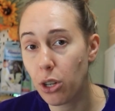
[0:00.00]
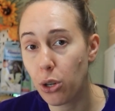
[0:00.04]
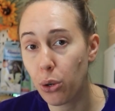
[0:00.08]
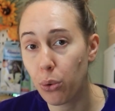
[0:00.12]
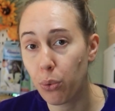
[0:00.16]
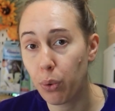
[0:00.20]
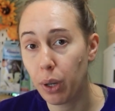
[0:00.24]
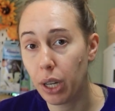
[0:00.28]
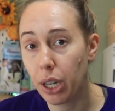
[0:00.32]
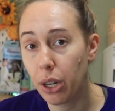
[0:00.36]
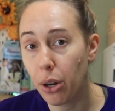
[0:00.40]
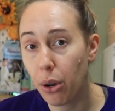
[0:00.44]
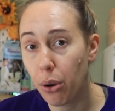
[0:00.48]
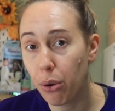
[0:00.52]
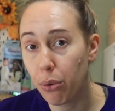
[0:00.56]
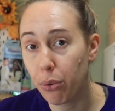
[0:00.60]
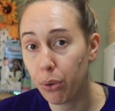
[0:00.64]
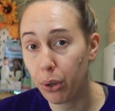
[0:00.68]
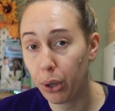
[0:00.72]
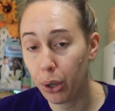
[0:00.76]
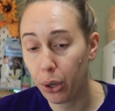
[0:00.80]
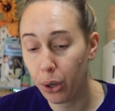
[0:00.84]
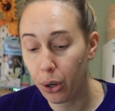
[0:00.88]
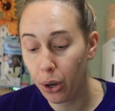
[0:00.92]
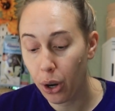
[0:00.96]
to read
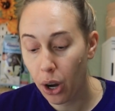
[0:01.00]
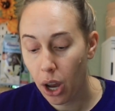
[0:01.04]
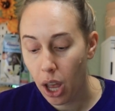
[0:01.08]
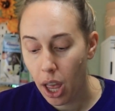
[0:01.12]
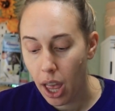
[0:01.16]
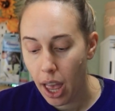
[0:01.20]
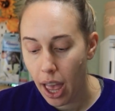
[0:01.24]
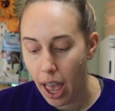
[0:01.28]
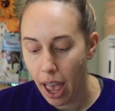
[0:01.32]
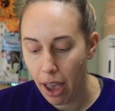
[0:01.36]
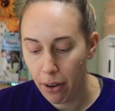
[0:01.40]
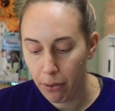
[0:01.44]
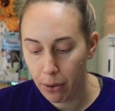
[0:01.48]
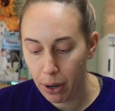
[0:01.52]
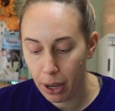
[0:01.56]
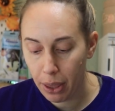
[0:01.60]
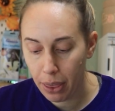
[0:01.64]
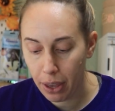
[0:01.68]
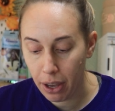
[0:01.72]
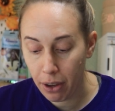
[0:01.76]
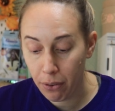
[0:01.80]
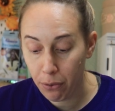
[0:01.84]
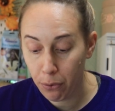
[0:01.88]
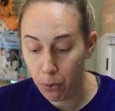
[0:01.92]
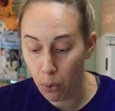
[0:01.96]
over
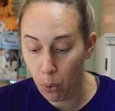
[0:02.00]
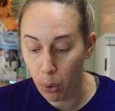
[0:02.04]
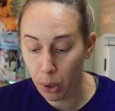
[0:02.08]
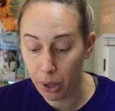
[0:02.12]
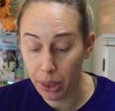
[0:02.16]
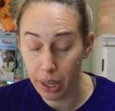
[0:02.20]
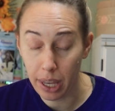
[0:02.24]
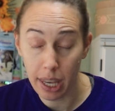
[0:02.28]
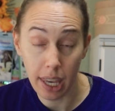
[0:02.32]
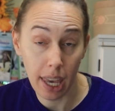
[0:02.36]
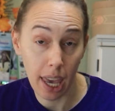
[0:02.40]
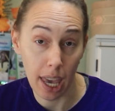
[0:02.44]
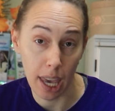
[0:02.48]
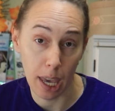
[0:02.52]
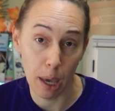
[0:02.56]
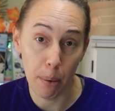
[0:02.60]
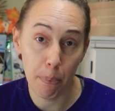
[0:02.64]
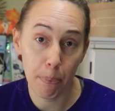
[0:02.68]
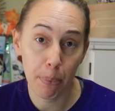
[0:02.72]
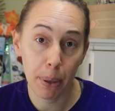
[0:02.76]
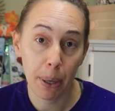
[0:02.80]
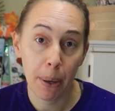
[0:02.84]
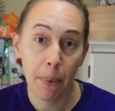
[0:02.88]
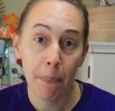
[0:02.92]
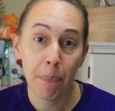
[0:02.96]
everything for the
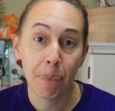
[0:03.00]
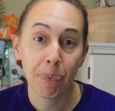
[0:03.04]
cape,